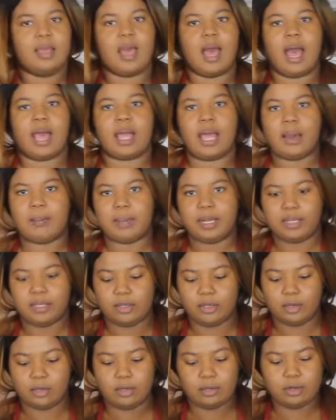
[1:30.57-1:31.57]
I got my
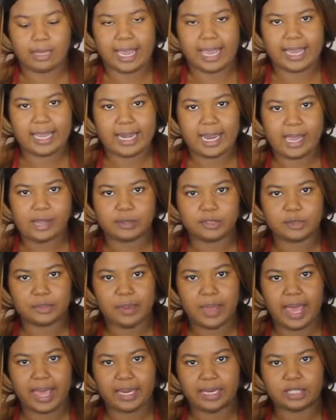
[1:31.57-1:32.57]
little 8-ounce
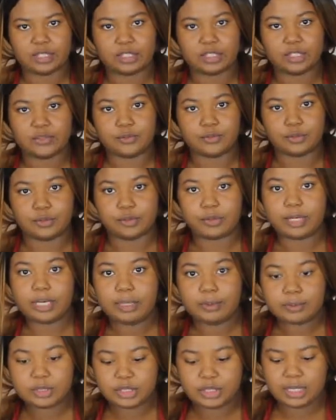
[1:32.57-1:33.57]
package of
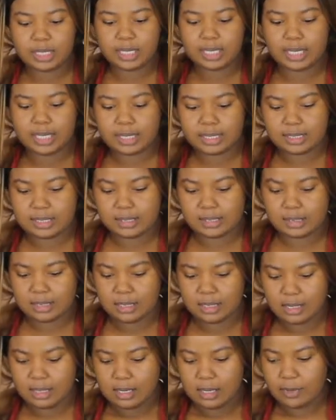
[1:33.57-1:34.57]
cream cheese.
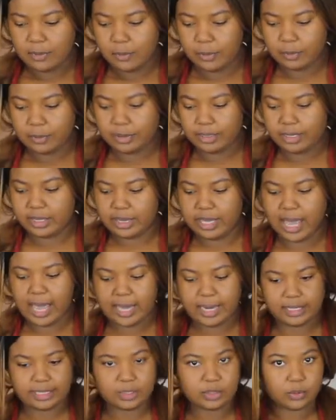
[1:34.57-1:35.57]
We're putting
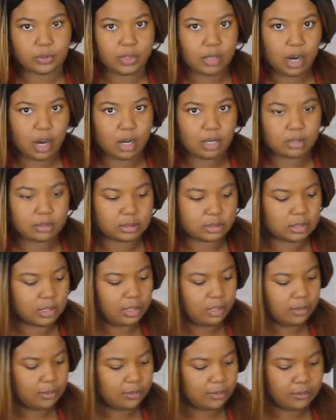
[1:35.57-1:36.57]
that into it
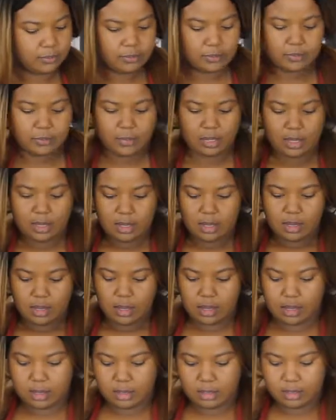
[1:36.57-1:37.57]
also.
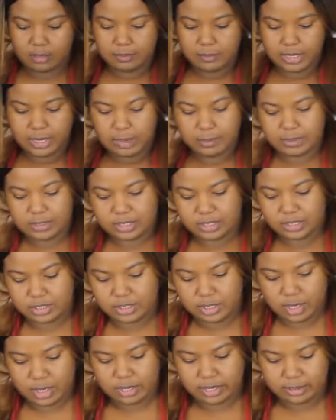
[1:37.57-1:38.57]
And I'm going to just
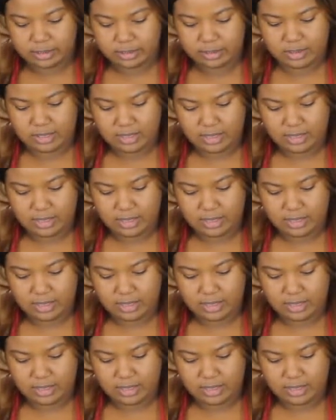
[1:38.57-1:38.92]
start